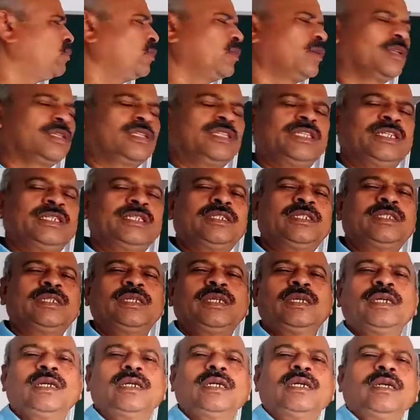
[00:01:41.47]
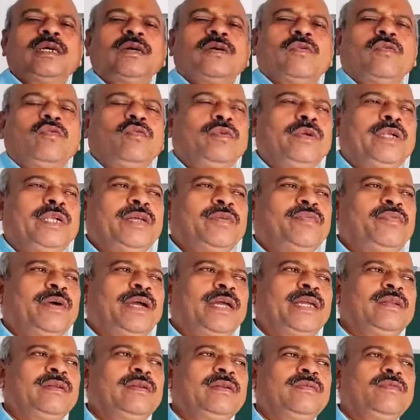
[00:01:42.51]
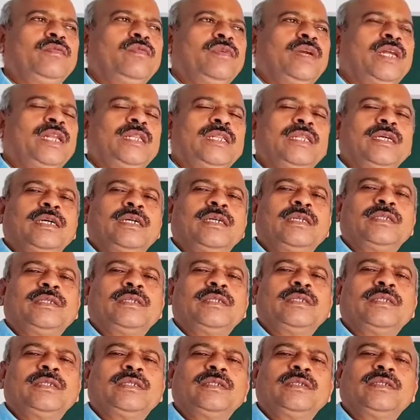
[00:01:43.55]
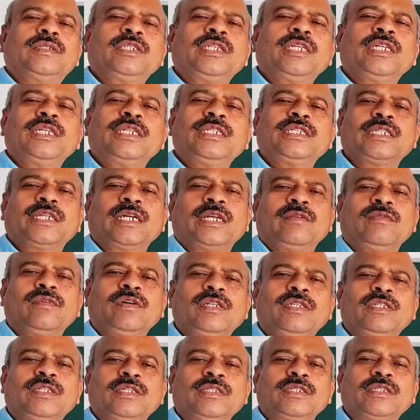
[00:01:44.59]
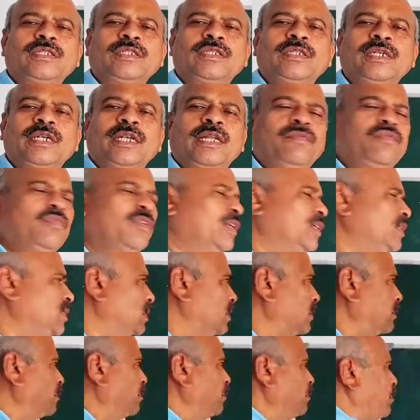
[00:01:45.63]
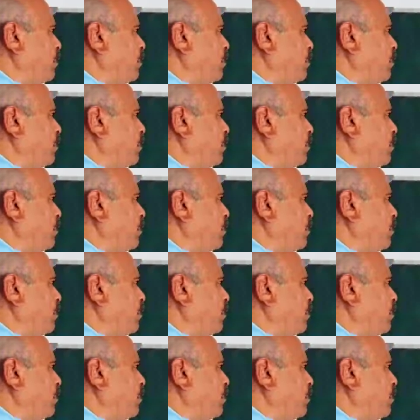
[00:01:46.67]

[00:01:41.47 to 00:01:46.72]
for this, we define when the series converges. Definition.